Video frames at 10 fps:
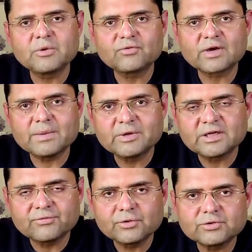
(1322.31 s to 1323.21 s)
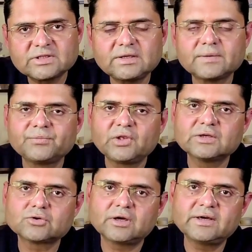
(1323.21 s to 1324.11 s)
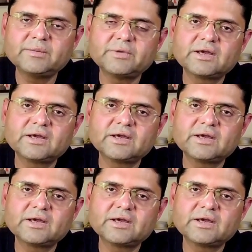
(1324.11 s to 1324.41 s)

So problem of climate refugee